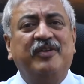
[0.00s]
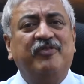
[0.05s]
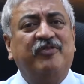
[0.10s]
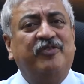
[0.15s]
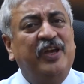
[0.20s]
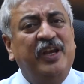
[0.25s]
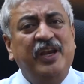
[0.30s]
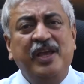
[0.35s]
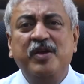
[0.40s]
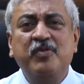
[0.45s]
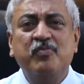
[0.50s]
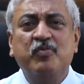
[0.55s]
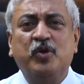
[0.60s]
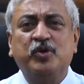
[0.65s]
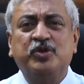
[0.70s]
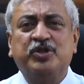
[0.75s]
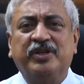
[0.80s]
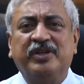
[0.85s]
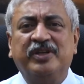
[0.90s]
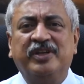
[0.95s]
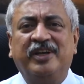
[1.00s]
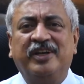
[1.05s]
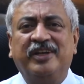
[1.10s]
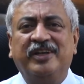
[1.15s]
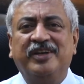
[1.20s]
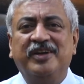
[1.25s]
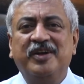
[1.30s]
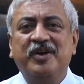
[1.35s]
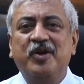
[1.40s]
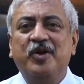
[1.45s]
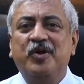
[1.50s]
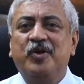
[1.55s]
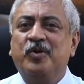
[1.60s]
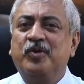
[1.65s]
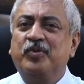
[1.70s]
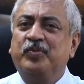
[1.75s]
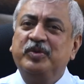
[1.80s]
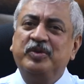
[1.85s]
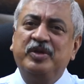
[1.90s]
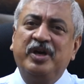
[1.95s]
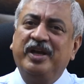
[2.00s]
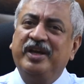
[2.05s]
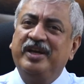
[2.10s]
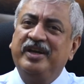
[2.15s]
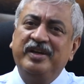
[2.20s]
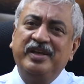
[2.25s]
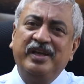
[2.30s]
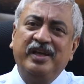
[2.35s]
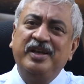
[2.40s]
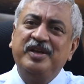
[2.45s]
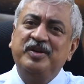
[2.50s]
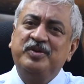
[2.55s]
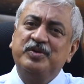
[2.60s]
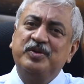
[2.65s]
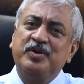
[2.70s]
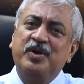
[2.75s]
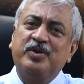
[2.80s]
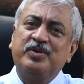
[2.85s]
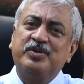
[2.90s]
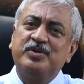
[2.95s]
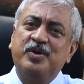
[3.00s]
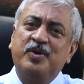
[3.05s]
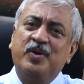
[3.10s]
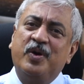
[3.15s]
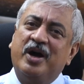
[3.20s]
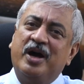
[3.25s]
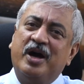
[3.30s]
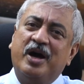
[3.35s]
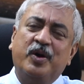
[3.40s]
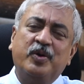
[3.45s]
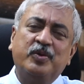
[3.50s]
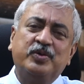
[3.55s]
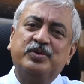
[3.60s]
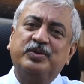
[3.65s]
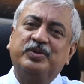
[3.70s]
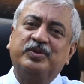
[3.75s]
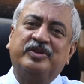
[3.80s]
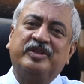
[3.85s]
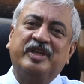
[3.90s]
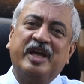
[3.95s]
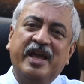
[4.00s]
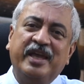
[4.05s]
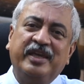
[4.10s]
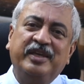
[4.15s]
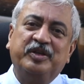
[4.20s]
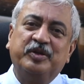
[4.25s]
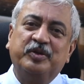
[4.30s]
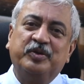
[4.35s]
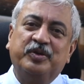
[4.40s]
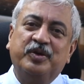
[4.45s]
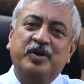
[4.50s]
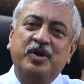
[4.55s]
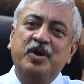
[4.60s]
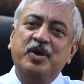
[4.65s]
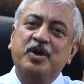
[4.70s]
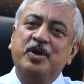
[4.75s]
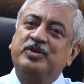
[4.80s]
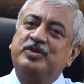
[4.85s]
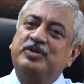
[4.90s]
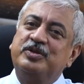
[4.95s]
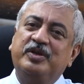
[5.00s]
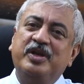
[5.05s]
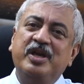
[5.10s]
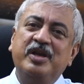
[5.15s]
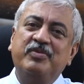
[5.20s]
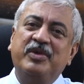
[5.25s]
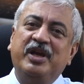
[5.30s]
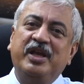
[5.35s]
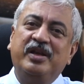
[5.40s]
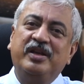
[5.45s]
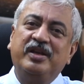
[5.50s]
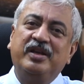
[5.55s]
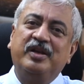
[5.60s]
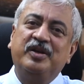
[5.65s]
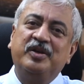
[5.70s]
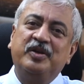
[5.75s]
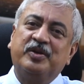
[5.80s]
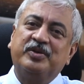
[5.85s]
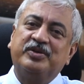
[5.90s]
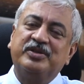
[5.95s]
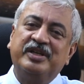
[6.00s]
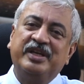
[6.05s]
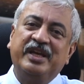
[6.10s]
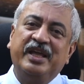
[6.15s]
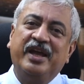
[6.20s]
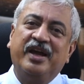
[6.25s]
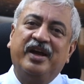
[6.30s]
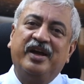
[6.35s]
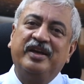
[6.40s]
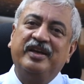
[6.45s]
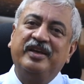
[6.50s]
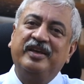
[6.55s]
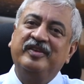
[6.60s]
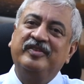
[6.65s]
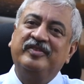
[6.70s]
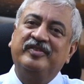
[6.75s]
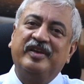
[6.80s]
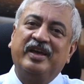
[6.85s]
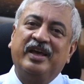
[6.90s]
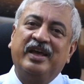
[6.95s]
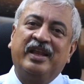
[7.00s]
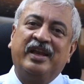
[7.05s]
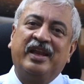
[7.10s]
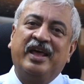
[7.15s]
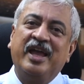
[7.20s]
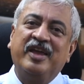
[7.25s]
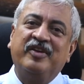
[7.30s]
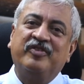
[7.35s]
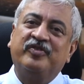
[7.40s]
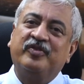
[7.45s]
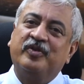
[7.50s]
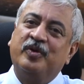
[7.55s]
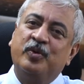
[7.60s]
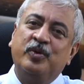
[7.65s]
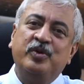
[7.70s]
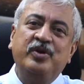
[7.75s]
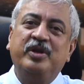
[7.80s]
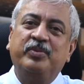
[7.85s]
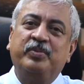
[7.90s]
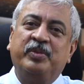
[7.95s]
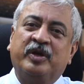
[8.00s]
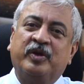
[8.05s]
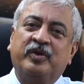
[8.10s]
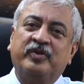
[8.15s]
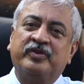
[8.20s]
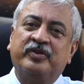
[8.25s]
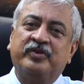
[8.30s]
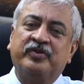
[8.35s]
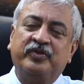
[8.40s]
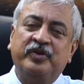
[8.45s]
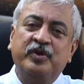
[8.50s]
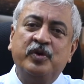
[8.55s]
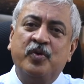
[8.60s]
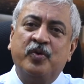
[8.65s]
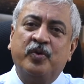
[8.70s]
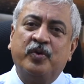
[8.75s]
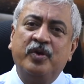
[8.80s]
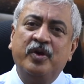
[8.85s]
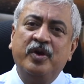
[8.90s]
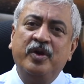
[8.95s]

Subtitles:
very emotionally, Upuda, I really do not know how to thank you. Today my little daughter Neha is alive only because of you.